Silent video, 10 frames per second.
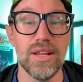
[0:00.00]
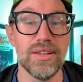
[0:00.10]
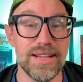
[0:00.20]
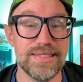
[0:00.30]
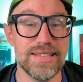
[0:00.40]

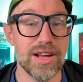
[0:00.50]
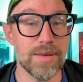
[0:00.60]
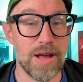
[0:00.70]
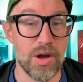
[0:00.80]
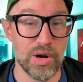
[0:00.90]
Let's talk
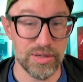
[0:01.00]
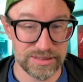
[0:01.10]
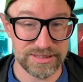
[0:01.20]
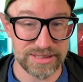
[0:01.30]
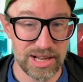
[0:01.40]
about
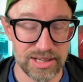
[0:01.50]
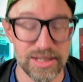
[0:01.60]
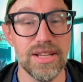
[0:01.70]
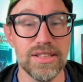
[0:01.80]
Urza Saga.